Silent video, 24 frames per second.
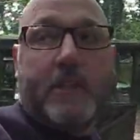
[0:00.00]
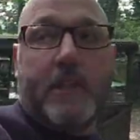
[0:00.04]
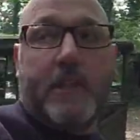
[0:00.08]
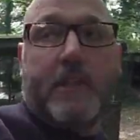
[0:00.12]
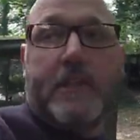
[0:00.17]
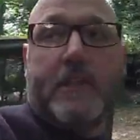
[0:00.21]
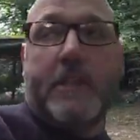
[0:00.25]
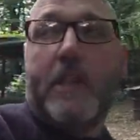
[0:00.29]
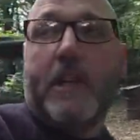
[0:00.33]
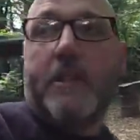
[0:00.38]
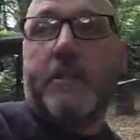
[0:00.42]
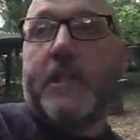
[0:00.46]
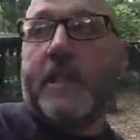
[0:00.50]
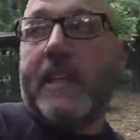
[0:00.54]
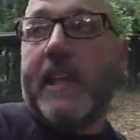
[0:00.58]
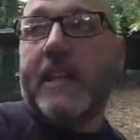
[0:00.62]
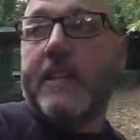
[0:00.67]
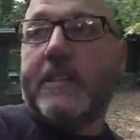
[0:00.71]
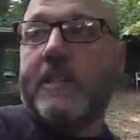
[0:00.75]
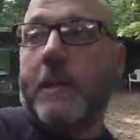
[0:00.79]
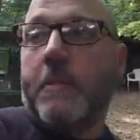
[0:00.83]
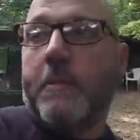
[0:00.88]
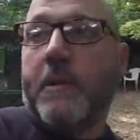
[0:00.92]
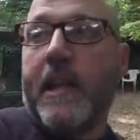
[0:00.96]
to
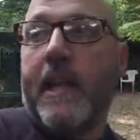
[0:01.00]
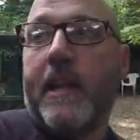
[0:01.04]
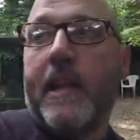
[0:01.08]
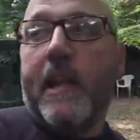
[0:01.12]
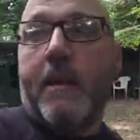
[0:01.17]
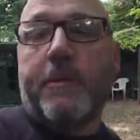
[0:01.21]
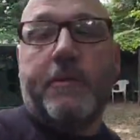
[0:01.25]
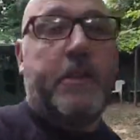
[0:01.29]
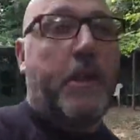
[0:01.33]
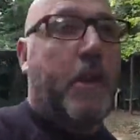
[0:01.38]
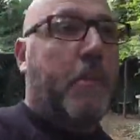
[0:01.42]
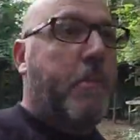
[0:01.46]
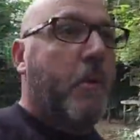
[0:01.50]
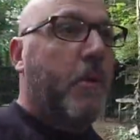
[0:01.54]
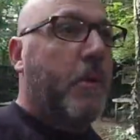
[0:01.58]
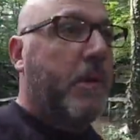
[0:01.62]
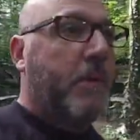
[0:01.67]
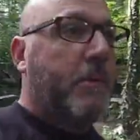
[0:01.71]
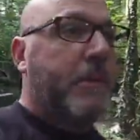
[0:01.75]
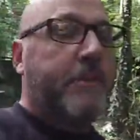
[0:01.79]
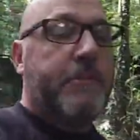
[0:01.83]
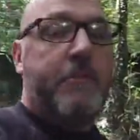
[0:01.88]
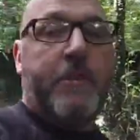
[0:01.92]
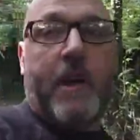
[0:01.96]
get some of that. That was the whole
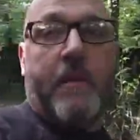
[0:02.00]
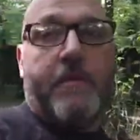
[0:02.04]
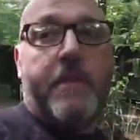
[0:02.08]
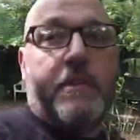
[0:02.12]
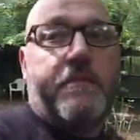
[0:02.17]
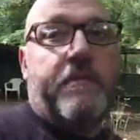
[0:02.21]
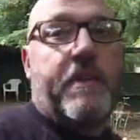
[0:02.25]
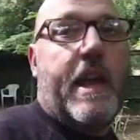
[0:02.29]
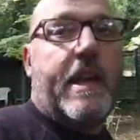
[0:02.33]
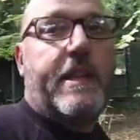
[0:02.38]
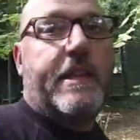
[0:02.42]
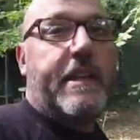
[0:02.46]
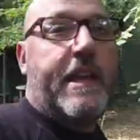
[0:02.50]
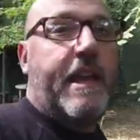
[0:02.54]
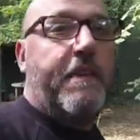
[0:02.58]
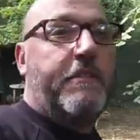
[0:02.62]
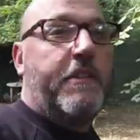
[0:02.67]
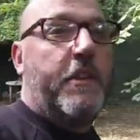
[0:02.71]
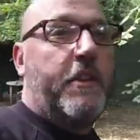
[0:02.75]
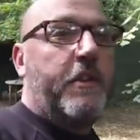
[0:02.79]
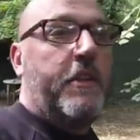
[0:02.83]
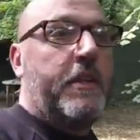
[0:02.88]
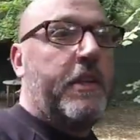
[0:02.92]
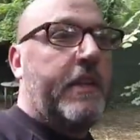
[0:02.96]
point of me travelling around and
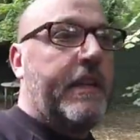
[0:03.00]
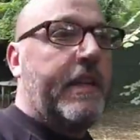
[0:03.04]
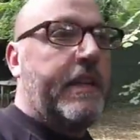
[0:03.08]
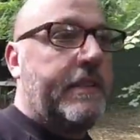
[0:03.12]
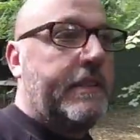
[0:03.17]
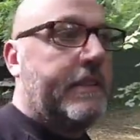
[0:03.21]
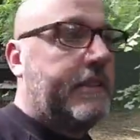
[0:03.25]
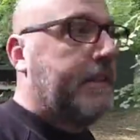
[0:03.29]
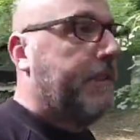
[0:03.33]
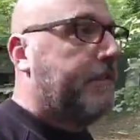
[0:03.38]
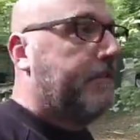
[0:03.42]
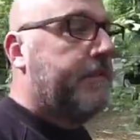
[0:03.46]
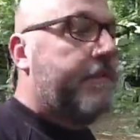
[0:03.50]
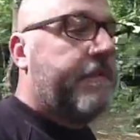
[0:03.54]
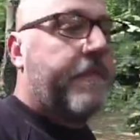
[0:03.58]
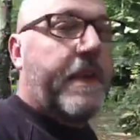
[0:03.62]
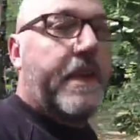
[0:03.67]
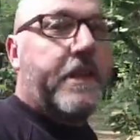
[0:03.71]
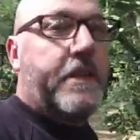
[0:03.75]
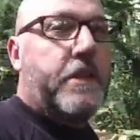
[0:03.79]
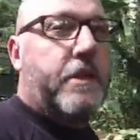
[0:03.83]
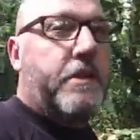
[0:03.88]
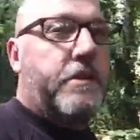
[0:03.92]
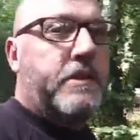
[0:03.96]
having a look at these different
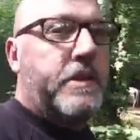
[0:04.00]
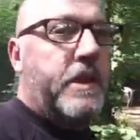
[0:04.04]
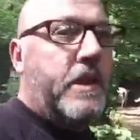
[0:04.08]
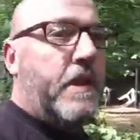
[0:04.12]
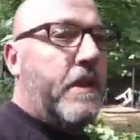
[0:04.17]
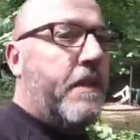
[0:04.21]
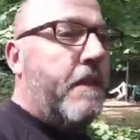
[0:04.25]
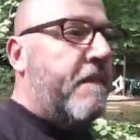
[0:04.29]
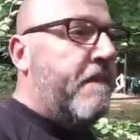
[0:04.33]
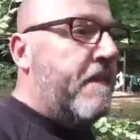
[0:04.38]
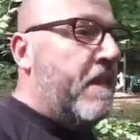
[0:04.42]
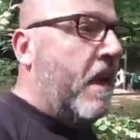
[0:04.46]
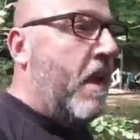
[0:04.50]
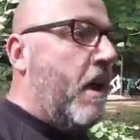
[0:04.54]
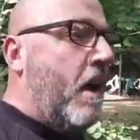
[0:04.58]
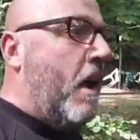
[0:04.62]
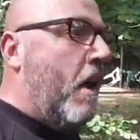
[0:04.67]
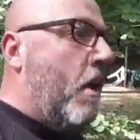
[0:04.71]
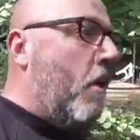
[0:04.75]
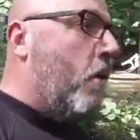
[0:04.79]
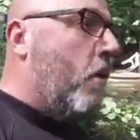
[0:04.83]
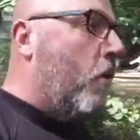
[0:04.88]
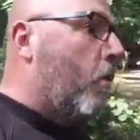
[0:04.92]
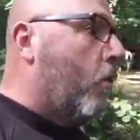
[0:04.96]
venues.
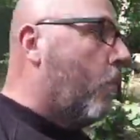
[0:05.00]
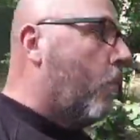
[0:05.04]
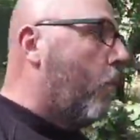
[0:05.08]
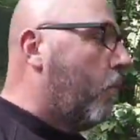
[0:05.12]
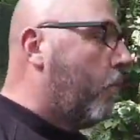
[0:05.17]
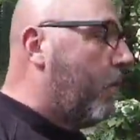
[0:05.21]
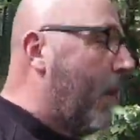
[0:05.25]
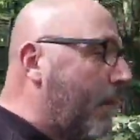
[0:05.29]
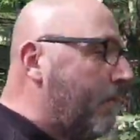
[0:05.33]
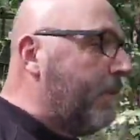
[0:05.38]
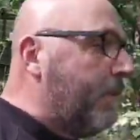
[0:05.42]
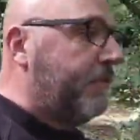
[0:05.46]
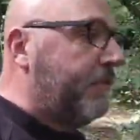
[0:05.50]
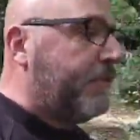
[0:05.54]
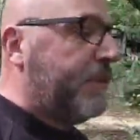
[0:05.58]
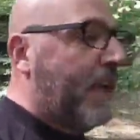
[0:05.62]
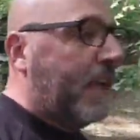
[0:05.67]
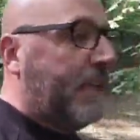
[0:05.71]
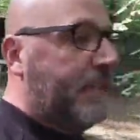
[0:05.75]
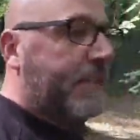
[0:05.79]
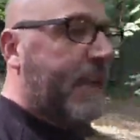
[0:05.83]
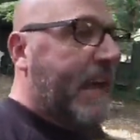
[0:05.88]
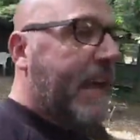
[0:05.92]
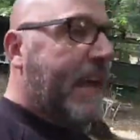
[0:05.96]
When we've
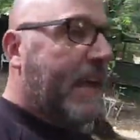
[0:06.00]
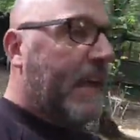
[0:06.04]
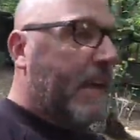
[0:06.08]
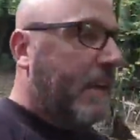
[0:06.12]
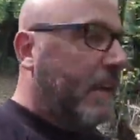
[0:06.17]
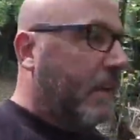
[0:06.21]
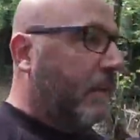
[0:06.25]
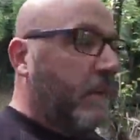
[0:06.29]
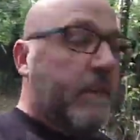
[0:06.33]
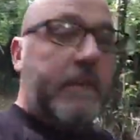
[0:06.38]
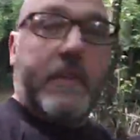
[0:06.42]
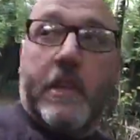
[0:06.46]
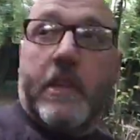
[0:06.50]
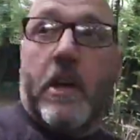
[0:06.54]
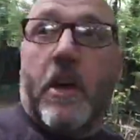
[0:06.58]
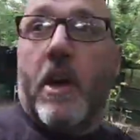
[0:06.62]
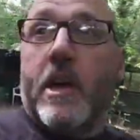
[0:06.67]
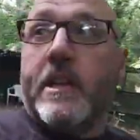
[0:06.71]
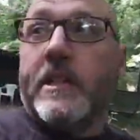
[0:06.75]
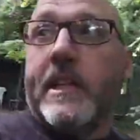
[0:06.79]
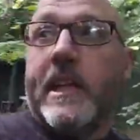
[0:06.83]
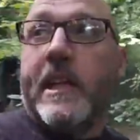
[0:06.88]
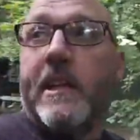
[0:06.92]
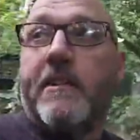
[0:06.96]
done that, the
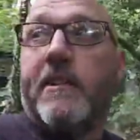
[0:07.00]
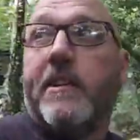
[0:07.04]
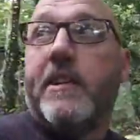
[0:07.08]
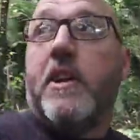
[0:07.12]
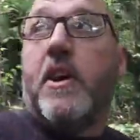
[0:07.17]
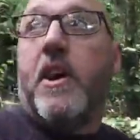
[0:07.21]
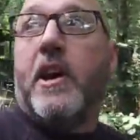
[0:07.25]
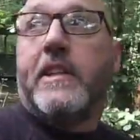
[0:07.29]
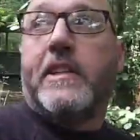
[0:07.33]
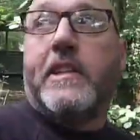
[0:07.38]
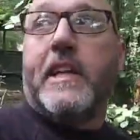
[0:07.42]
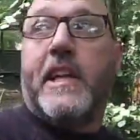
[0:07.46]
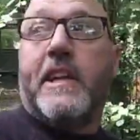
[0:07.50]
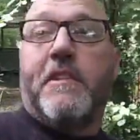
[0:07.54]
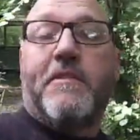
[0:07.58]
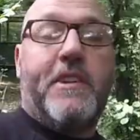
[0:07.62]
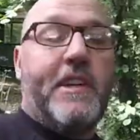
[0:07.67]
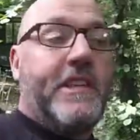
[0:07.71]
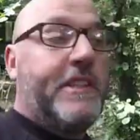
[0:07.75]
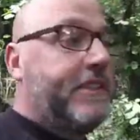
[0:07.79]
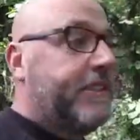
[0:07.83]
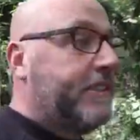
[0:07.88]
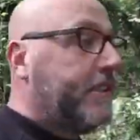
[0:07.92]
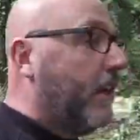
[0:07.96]
idea
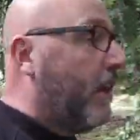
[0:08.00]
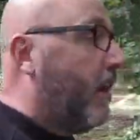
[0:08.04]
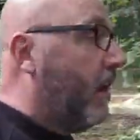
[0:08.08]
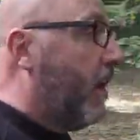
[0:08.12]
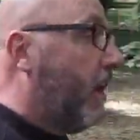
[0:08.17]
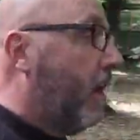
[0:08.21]
is